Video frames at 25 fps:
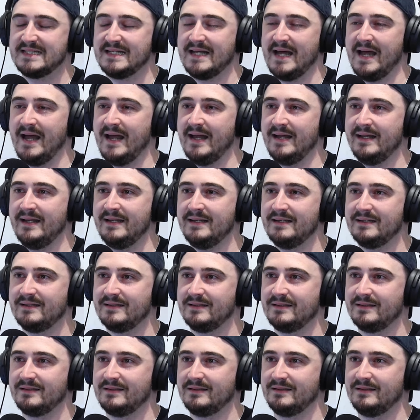today
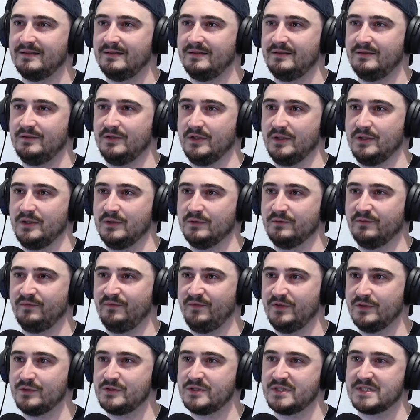that your
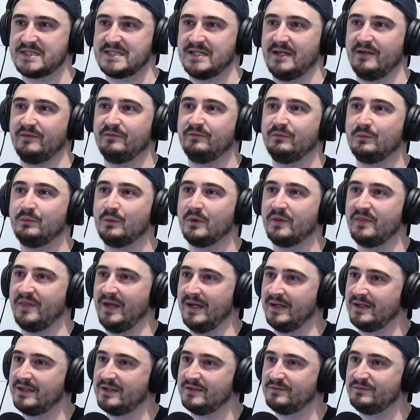future self will
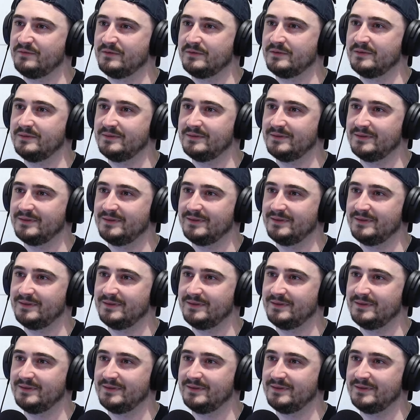thank you for.